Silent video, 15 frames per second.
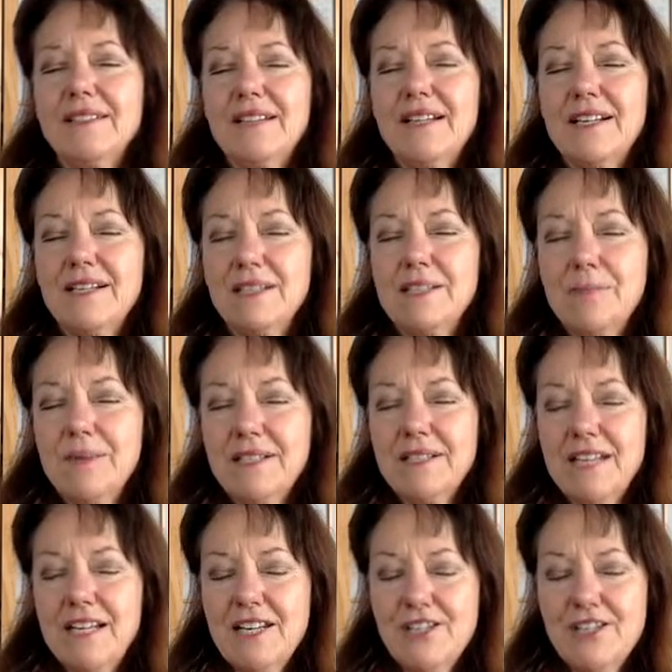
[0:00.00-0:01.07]

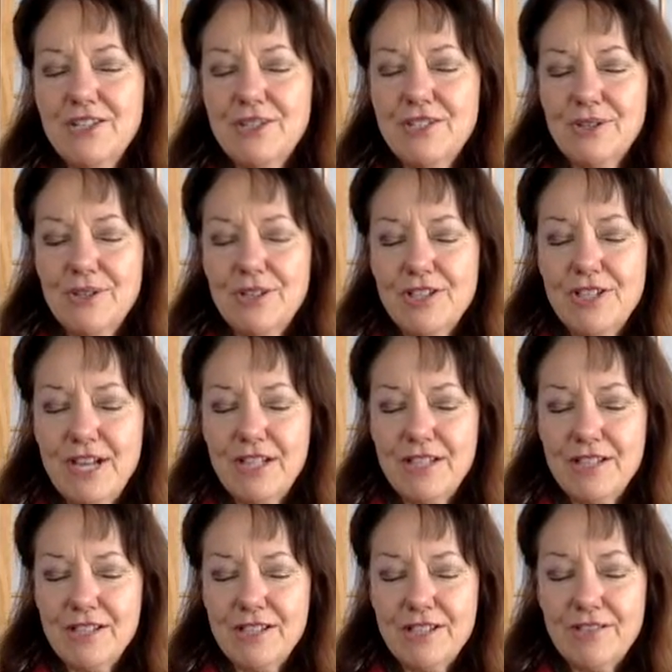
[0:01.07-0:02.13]
expectations, or
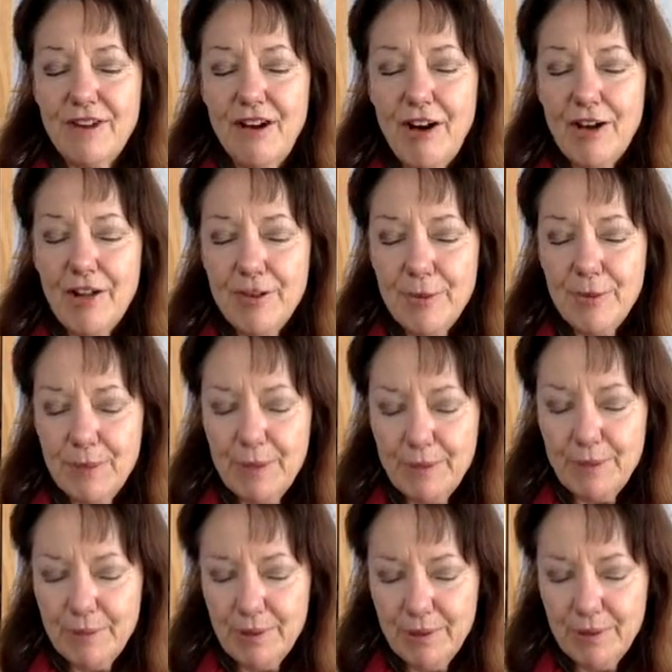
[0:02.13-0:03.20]
agendas of other
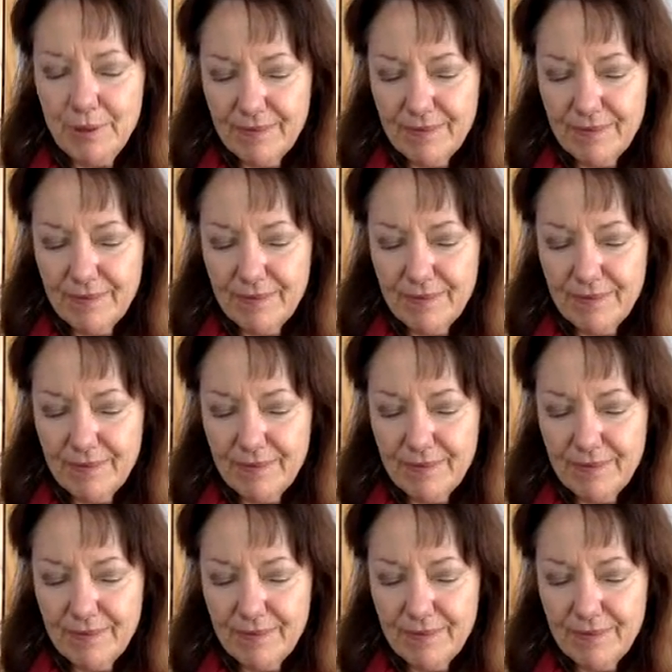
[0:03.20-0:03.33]
people.